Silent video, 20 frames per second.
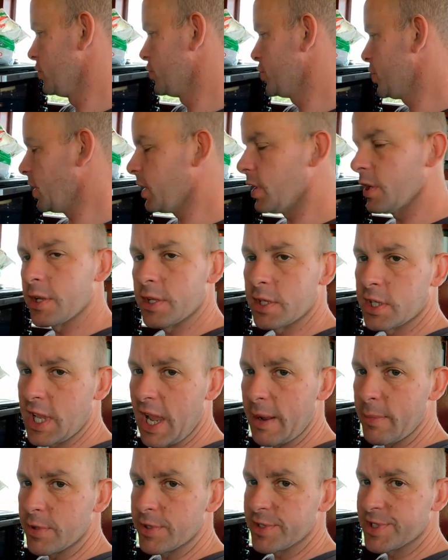chicken and
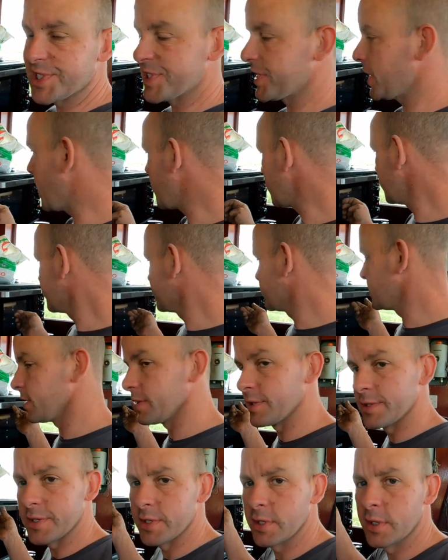gammon
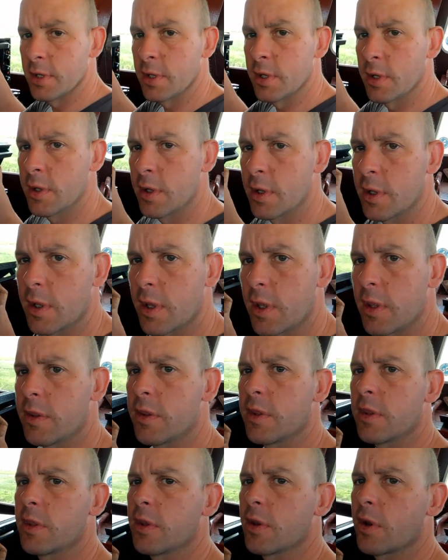slices in
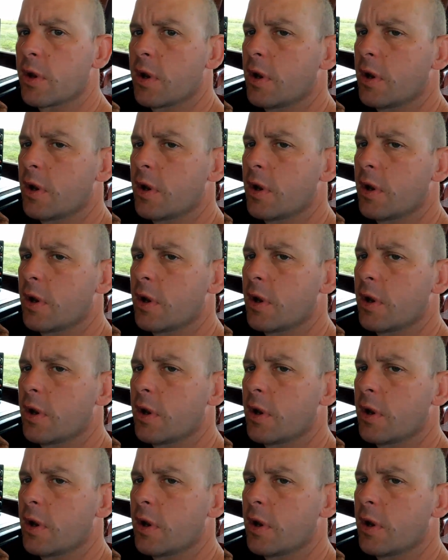the